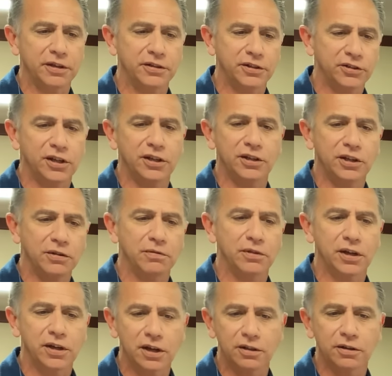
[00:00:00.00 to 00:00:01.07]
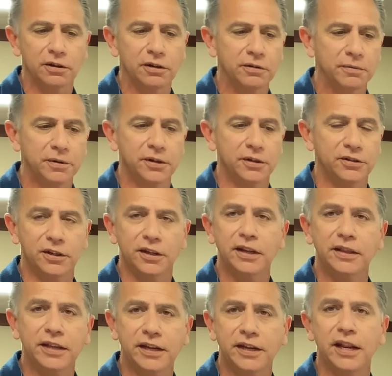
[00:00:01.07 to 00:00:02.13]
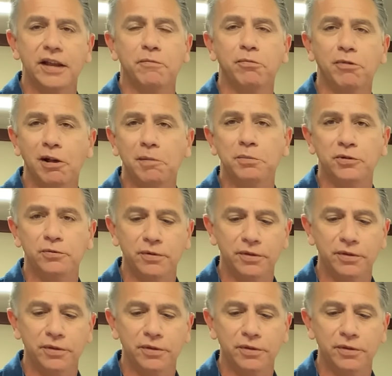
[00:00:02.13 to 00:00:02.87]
They discontinued the color because they did have problems